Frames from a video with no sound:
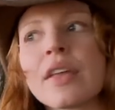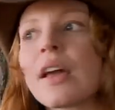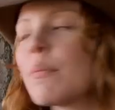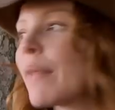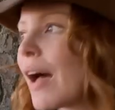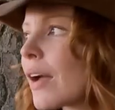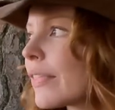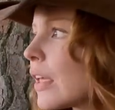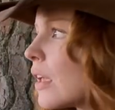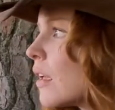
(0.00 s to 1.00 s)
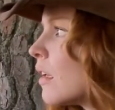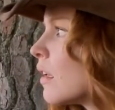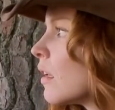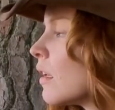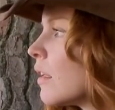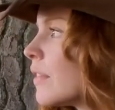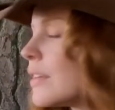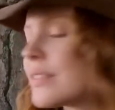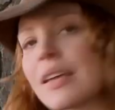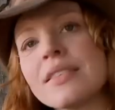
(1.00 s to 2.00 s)
They come back and they
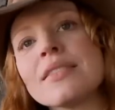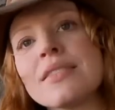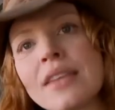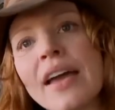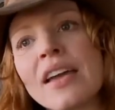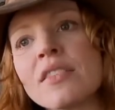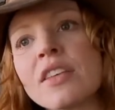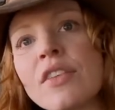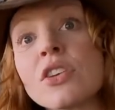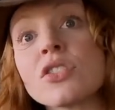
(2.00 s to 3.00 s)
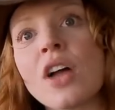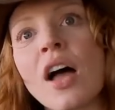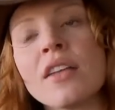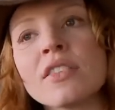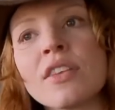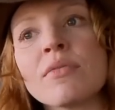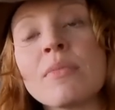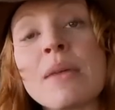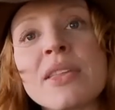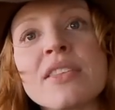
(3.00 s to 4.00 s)
decide to stay and give it a shot, and give,
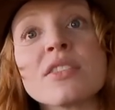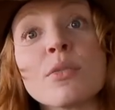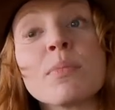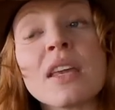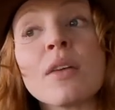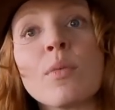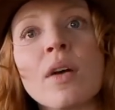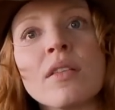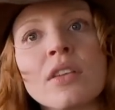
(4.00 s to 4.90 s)
maybe this will be what,